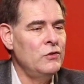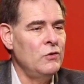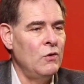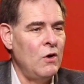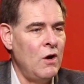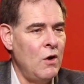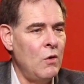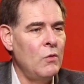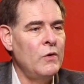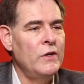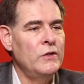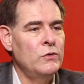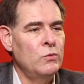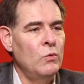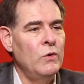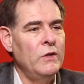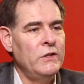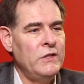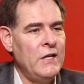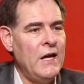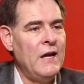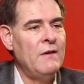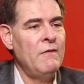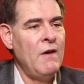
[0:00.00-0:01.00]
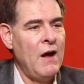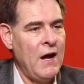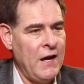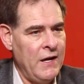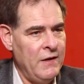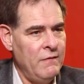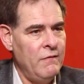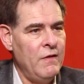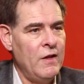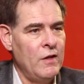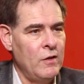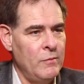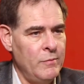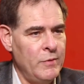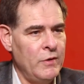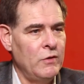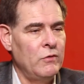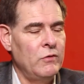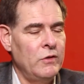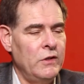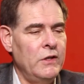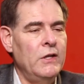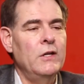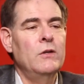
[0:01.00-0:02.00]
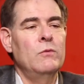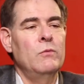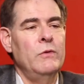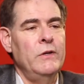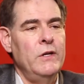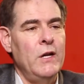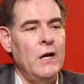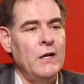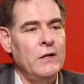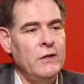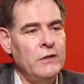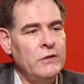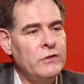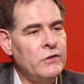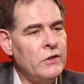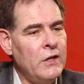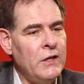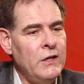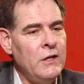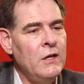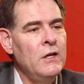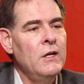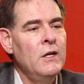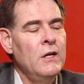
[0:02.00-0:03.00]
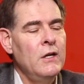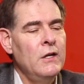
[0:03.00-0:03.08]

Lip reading: You'll always want to have high availability and redundancy.